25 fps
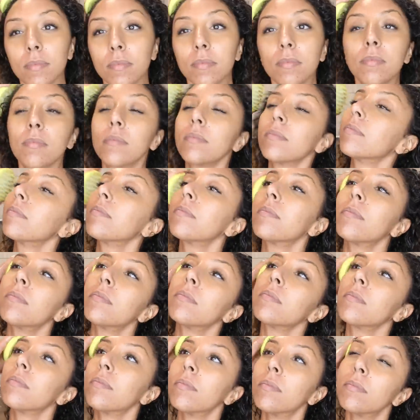Then I'm also going to grab
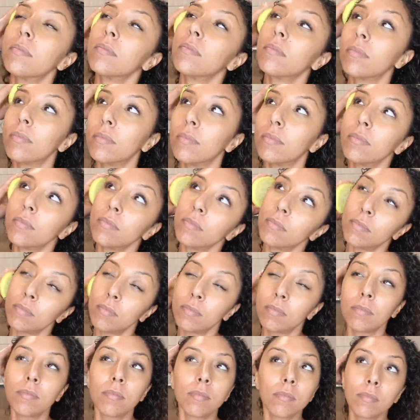my Vanity
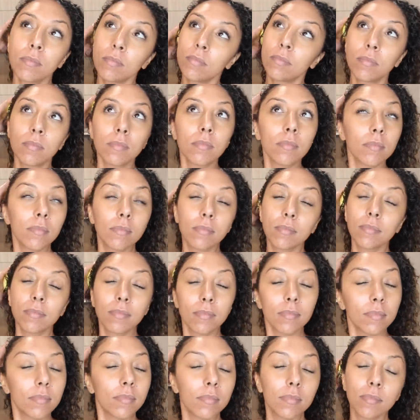Planet Shampoo Scalp
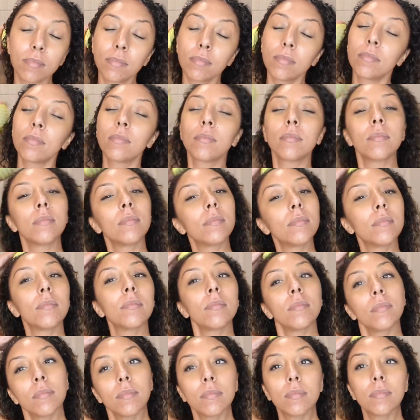Massaging Brush
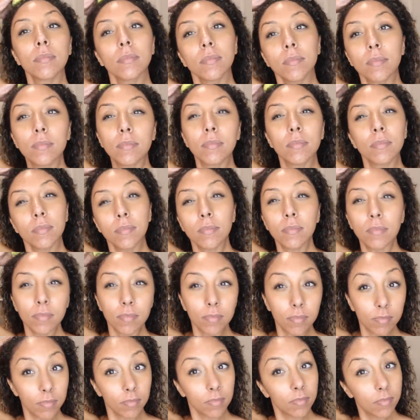just to
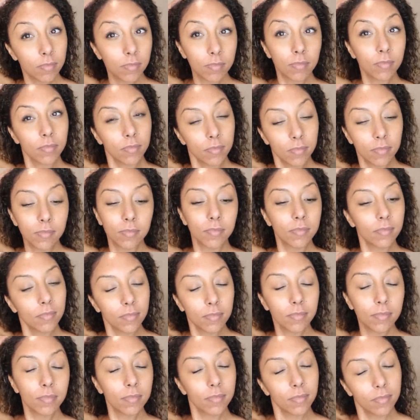really make sure I'm getting a
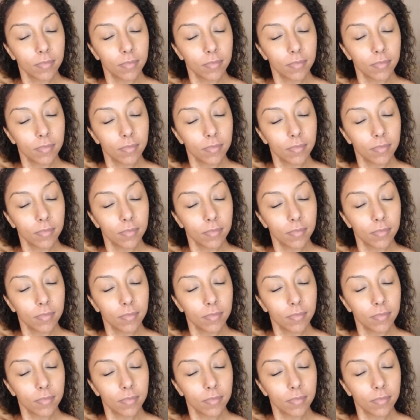nice